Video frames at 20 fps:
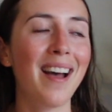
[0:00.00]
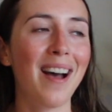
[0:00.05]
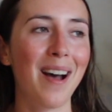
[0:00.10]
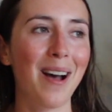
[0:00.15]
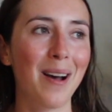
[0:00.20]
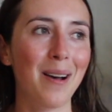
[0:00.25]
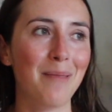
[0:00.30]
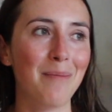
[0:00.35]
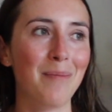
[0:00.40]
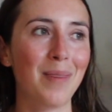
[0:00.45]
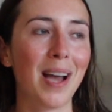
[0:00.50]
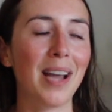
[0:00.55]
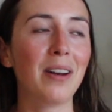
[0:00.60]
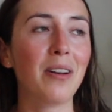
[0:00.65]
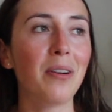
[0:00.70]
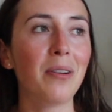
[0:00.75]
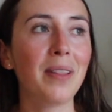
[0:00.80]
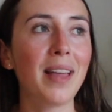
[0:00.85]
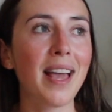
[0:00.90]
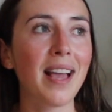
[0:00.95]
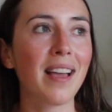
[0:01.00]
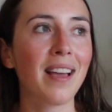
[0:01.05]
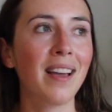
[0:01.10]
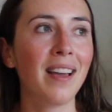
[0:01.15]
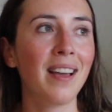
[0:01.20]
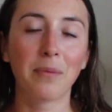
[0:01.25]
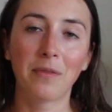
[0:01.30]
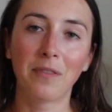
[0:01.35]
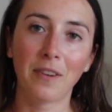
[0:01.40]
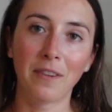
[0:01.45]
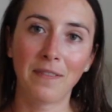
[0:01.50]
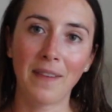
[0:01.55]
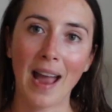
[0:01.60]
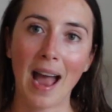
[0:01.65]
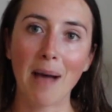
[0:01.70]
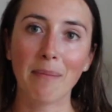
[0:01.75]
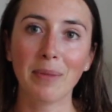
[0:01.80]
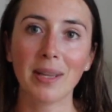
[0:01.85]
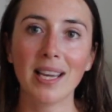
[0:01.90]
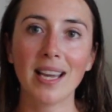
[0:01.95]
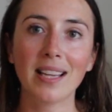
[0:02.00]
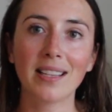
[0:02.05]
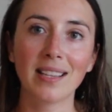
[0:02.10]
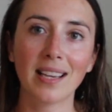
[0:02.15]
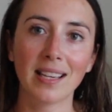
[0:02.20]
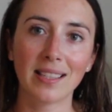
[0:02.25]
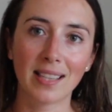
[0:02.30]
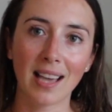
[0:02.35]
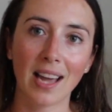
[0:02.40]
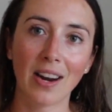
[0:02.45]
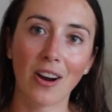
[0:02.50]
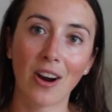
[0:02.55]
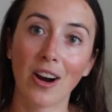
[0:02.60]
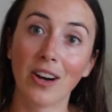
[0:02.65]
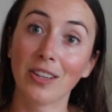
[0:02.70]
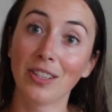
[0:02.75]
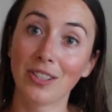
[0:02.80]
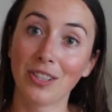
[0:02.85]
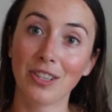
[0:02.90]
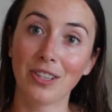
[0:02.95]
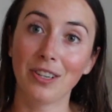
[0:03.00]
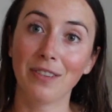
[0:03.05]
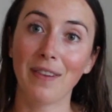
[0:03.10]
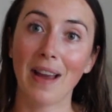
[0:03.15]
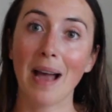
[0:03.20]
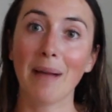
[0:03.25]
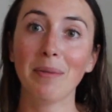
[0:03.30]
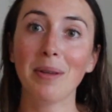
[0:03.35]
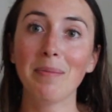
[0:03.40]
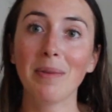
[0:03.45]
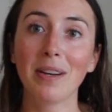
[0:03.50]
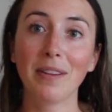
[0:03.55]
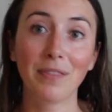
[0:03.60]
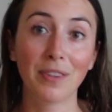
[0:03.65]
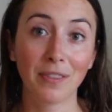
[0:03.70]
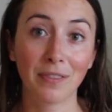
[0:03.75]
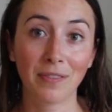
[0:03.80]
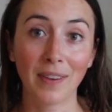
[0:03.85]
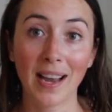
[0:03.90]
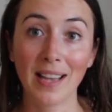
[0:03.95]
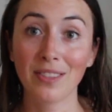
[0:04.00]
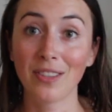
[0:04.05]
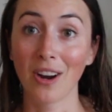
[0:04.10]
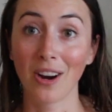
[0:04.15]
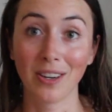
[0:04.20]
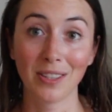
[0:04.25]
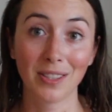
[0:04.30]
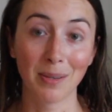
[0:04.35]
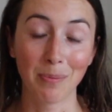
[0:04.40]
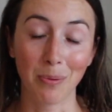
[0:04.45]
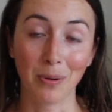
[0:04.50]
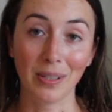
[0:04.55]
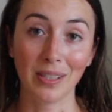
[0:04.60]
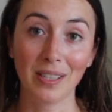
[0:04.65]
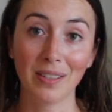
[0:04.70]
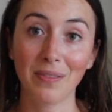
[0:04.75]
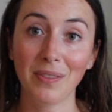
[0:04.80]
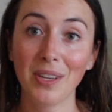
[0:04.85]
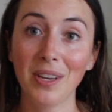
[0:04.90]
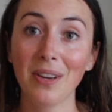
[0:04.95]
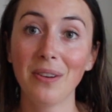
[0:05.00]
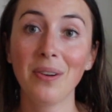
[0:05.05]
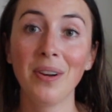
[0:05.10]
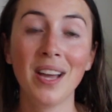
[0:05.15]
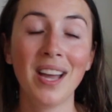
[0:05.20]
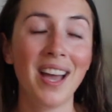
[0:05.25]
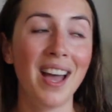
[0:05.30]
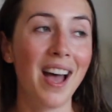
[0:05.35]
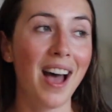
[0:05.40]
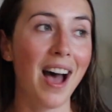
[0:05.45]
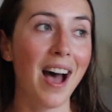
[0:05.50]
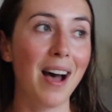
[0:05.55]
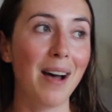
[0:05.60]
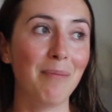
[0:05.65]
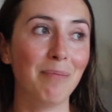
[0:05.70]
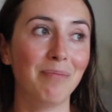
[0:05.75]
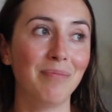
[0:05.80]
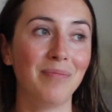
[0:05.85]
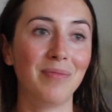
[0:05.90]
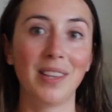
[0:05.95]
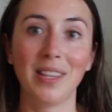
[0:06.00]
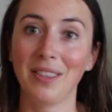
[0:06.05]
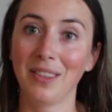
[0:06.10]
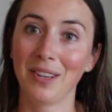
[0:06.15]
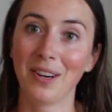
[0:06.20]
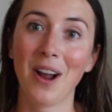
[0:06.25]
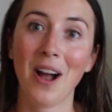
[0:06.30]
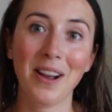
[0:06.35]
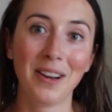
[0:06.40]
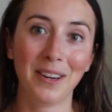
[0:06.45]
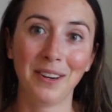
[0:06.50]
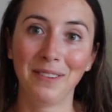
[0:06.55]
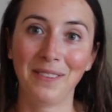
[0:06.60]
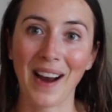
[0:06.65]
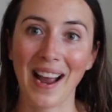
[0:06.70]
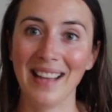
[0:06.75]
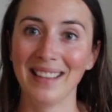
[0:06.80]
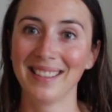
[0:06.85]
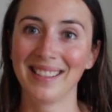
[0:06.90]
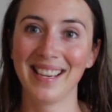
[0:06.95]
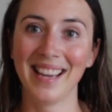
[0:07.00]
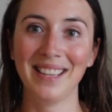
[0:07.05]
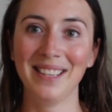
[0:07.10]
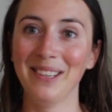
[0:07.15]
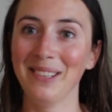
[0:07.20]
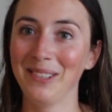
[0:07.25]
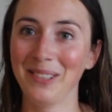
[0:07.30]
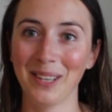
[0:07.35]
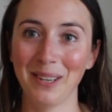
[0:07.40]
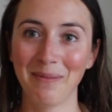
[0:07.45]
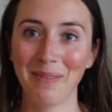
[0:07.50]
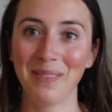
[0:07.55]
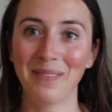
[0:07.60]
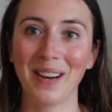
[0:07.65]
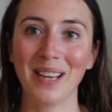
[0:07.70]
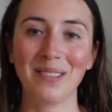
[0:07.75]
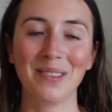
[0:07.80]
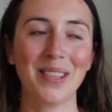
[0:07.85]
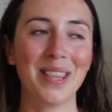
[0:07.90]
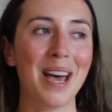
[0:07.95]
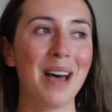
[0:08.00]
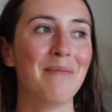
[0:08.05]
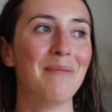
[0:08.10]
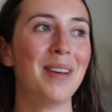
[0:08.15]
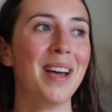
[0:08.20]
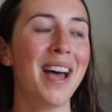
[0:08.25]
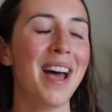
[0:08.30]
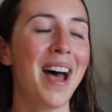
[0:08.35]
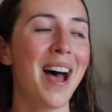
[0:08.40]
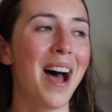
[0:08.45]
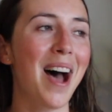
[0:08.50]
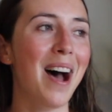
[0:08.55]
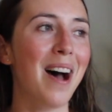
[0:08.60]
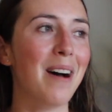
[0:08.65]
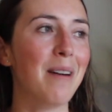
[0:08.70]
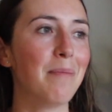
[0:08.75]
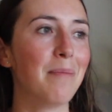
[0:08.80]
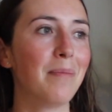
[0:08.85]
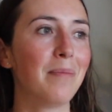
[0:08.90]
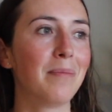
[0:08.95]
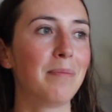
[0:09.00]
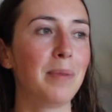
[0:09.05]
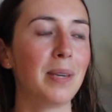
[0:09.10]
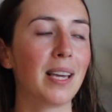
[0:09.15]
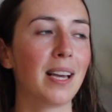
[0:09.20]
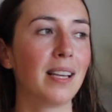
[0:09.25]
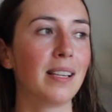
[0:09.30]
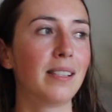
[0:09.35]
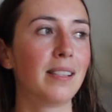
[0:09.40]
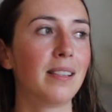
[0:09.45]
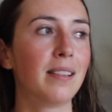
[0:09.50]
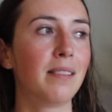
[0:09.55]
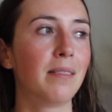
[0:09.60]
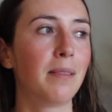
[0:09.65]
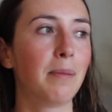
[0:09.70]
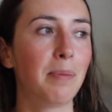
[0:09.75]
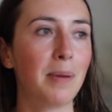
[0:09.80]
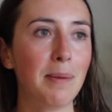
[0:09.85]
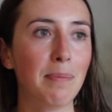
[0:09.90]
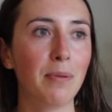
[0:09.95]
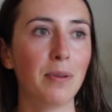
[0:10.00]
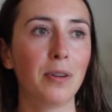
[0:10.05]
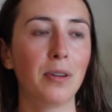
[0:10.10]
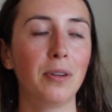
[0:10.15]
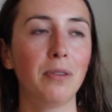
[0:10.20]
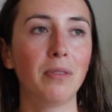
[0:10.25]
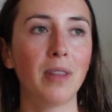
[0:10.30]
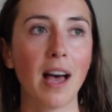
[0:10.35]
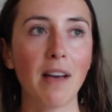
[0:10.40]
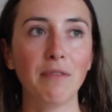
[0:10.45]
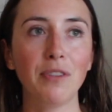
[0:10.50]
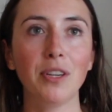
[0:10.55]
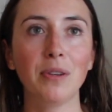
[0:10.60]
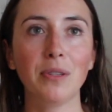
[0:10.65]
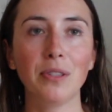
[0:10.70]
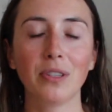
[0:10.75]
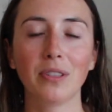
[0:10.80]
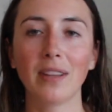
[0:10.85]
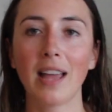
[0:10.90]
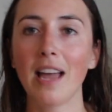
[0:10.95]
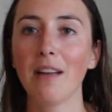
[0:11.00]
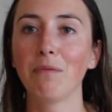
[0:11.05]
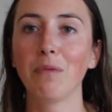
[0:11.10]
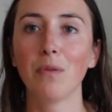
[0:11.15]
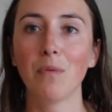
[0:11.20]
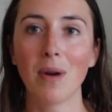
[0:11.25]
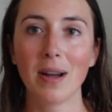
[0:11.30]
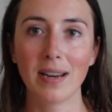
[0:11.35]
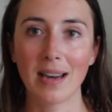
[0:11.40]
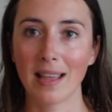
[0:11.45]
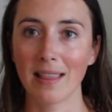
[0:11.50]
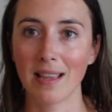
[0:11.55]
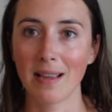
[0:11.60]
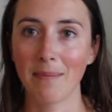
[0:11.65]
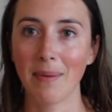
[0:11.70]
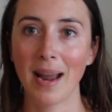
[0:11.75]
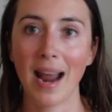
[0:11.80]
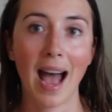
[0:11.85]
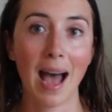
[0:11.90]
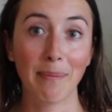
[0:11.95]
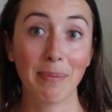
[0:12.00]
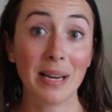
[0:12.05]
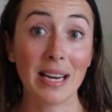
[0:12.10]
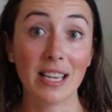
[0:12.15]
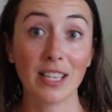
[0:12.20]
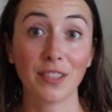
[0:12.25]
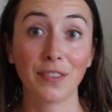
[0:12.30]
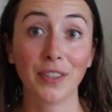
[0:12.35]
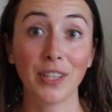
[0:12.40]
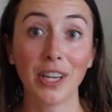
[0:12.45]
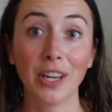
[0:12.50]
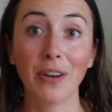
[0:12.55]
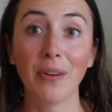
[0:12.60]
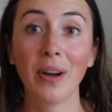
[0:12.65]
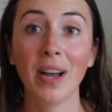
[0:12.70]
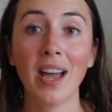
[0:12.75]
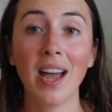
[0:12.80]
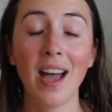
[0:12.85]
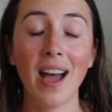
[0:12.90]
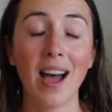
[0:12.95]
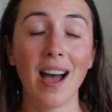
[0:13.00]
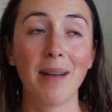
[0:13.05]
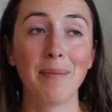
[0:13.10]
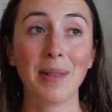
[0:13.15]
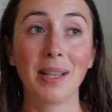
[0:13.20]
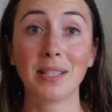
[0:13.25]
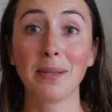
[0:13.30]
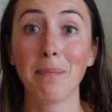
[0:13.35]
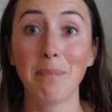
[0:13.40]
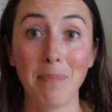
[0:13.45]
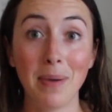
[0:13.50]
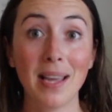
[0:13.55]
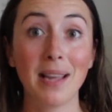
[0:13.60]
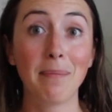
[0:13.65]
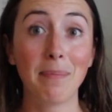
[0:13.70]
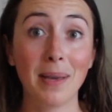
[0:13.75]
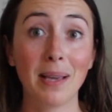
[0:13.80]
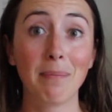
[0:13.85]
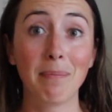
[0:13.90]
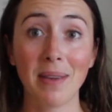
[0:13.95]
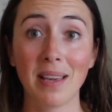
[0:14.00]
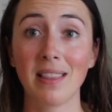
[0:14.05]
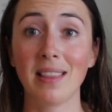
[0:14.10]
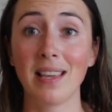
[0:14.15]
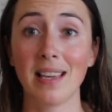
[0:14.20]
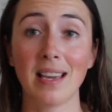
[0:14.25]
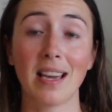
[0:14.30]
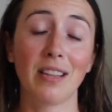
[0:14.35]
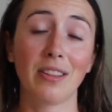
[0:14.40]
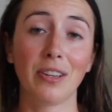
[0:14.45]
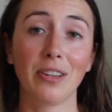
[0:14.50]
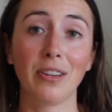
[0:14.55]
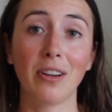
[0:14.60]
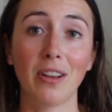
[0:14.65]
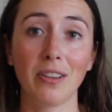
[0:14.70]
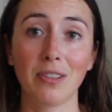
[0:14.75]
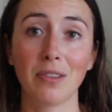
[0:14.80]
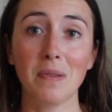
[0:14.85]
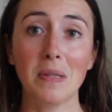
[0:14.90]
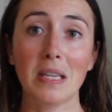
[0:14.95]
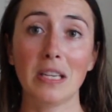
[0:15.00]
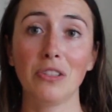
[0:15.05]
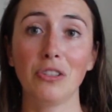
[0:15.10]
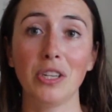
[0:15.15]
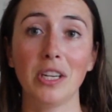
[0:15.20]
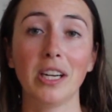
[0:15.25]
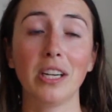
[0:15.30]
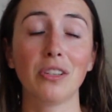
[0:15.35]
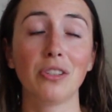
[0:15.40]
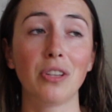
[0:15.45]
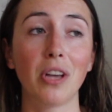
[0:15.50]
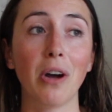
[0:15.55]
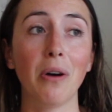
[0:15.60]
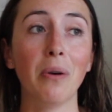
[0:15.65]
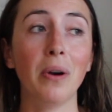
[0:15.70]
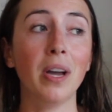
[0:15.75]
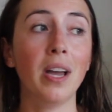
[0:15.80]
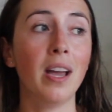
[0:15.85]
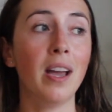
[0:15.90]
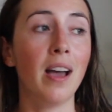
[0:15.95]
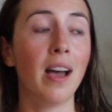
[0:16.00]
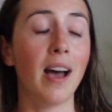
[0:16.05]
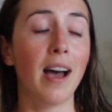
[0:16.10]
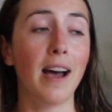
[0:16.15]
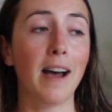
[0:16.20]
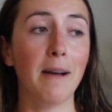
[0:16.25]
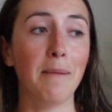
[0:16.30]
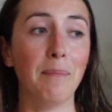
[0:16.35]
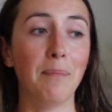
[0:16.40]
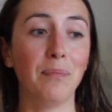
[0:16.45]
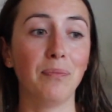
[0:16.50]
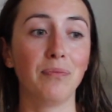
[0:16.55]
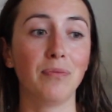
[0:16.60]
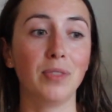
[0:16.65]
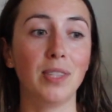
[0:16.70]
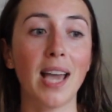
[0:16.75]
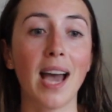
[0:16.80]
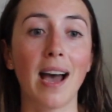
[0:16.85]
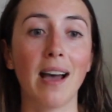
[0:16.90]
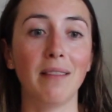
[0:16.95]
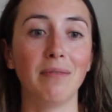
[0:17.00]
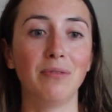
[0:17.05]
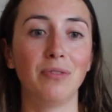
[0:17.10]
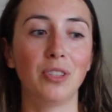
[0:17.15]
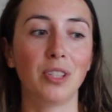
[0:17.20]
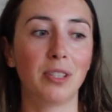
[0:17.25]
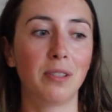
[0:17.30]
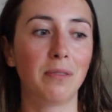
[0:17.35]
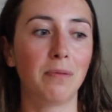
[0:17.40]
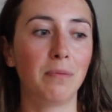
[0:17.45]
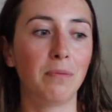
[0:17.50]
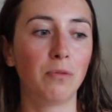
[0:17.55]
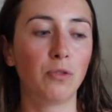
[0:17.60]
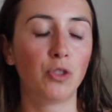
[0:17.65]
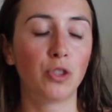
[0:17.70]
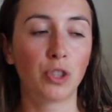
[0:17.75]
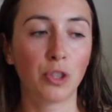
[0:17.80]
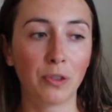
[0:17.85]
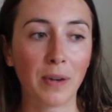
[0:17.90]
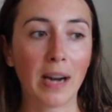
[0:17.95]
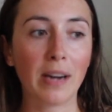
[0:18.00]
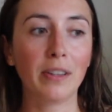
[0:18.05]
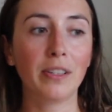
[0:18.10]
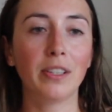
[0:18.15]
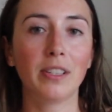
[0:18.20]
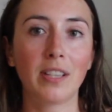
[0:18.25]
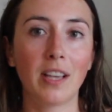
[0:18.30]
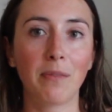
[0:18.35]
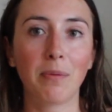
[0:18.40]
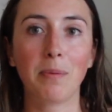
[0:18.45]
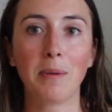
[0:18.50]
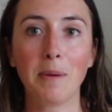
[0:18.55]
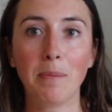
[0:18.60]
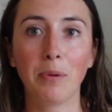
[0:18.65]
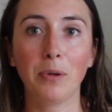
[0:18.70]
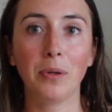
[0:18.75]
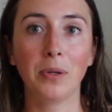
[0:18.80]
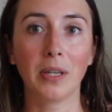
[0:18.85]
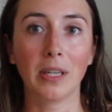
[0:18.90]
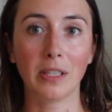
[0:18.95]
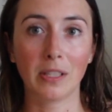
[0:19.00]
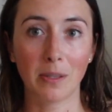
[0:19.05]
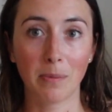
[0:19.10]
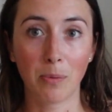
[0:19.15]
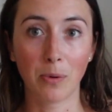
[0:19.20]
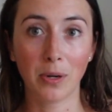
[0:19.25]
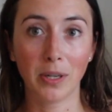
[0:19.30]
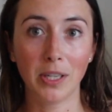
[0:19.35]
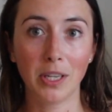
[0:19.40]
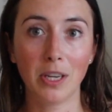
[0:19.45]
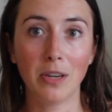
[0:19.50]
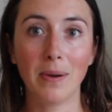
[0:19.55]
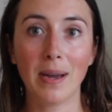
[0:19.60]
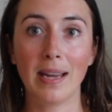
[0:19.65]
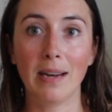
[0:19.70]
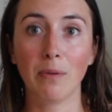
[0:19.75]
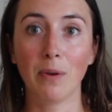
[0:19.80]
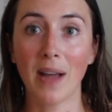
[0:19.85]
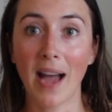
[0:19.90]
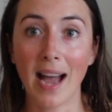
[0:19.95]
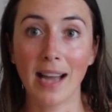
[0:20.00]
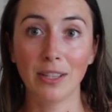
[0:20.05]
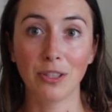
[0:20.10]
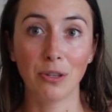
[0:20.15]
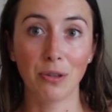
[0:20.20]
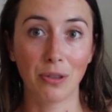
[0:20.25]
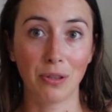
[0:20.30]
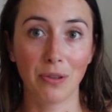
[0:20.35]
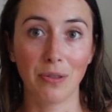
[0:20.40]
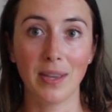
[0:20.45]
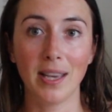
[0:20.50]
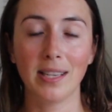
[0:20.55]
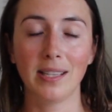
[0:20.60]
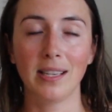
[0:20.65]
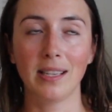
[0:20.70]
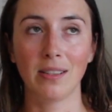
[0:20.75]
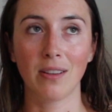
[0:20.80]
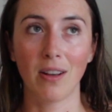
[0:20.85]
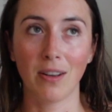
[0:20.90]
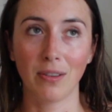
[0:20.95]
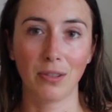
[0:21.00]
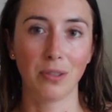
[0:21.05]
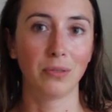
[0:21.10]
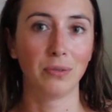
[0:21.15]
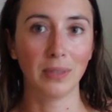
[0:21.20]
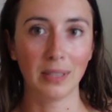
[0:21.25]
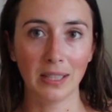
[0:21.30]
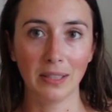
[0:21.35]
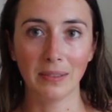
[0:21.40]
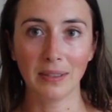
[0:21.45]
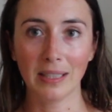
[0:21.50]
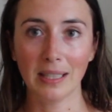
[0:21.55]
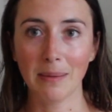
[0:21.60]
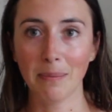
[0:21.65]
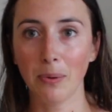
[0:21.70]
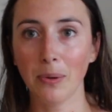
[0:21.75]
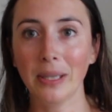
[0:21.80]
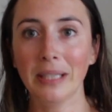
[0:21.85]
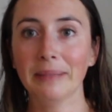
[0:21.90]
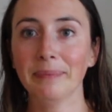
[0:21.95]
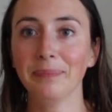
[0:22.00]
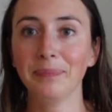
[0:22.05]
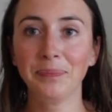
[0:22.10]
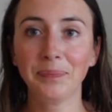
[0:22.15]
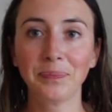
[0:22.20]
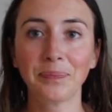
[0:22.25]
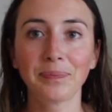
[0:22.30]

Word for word: Um, I know like for family, it, it's kind of hard to see your family, but if your friends aren't supportive of you, um, then they're not your friends and you shouldn't be friends with them, um, because the people who love you in your life will want nothing but happiness for you. Um, and that's a big, big, big thing I learned also in this year. So um, yeah, just surrounding yourself with people who are going to support you and guide you through this is also really, really important.